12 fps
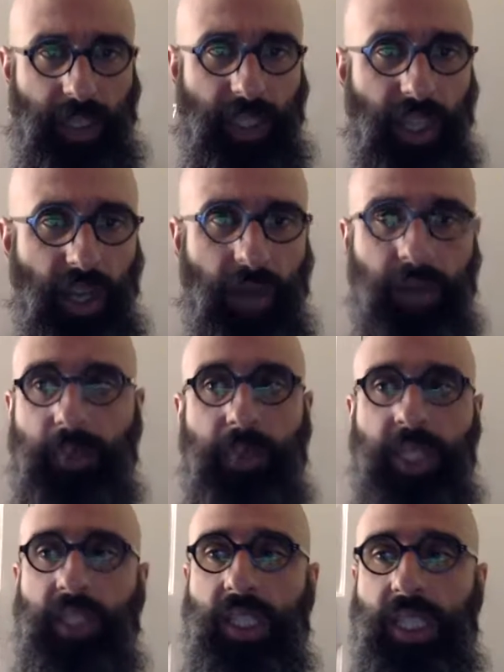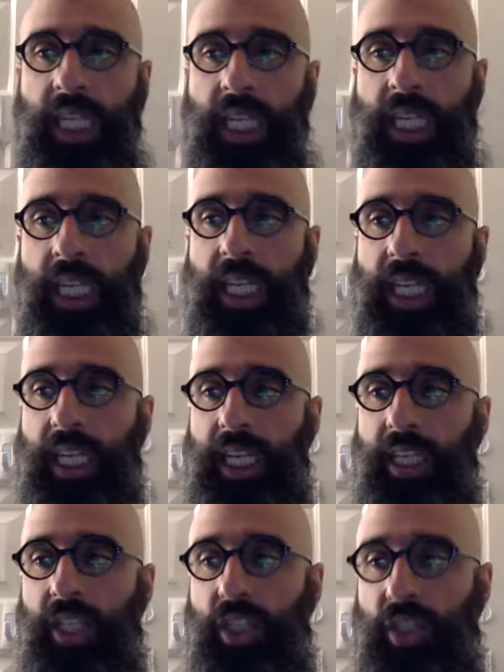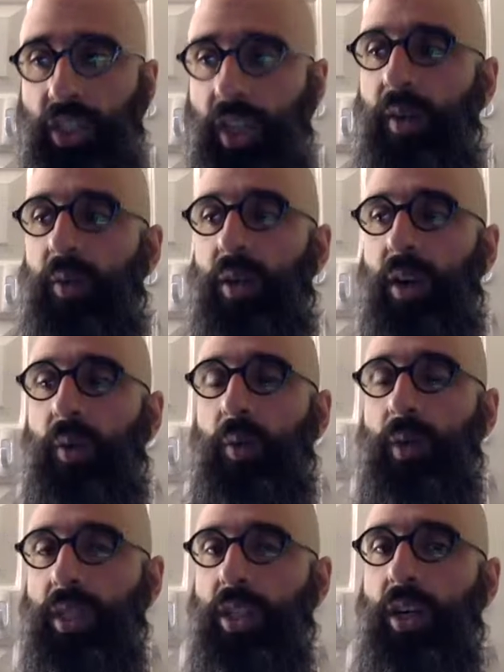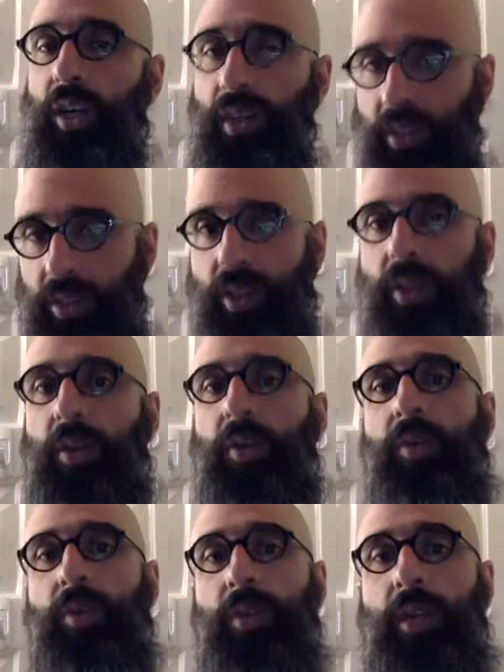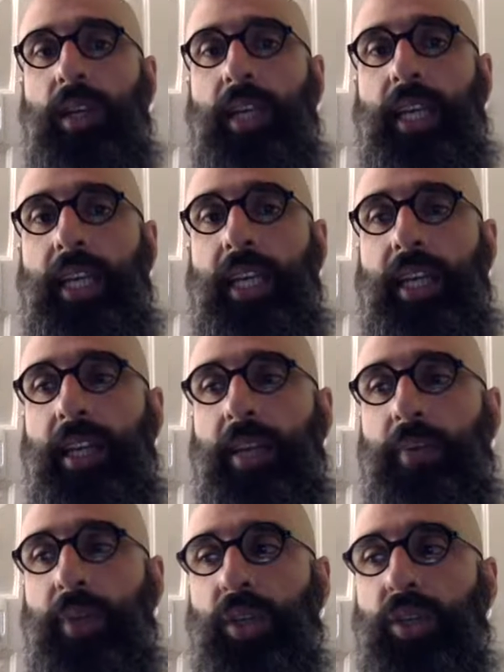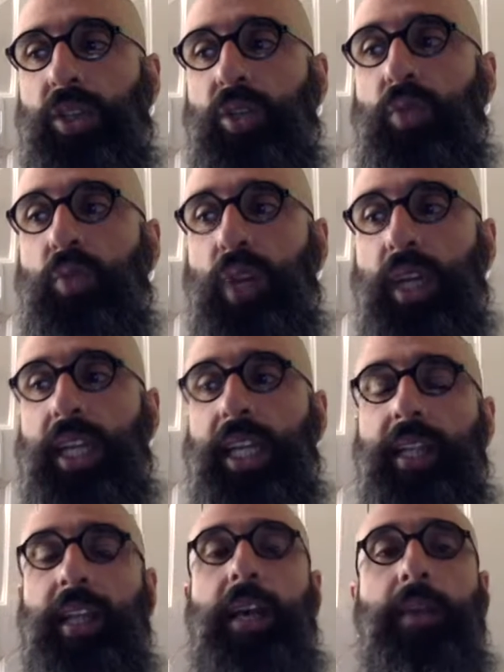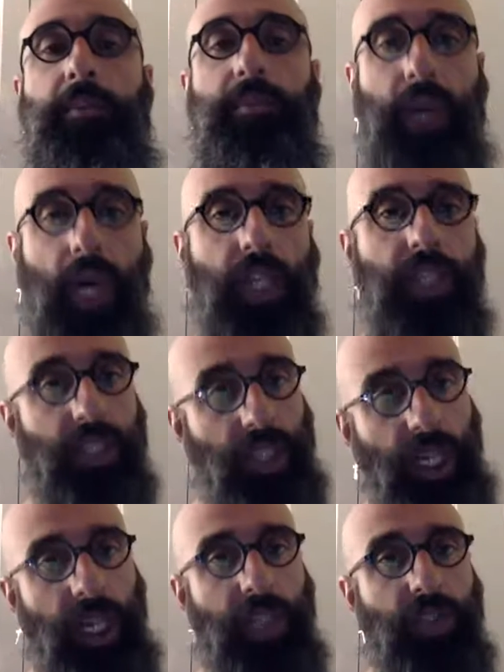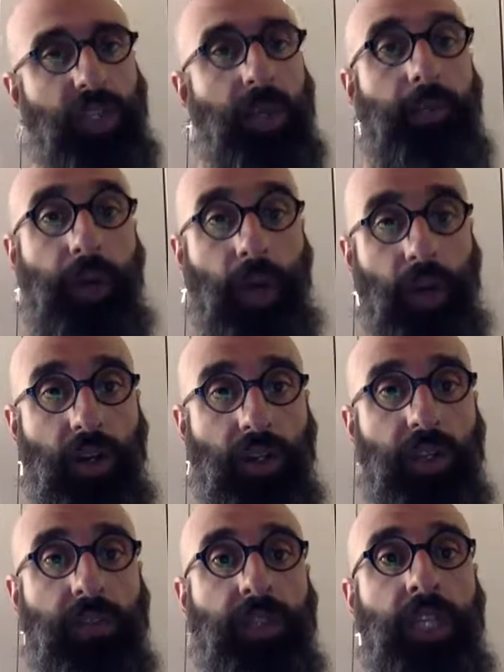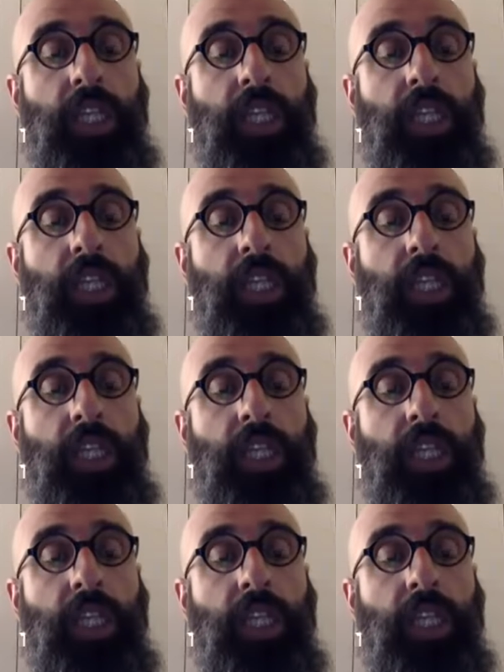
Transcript: No, because the Shah was also a person who wanted a modern country, and part of